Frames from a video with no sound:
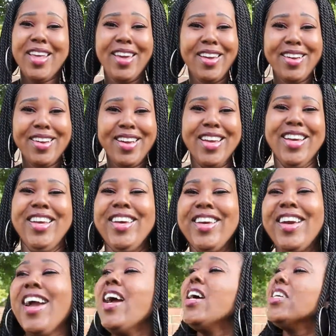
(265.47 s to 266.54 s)

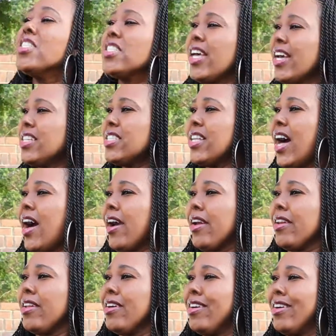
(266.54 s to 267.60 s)
here. Stay inside.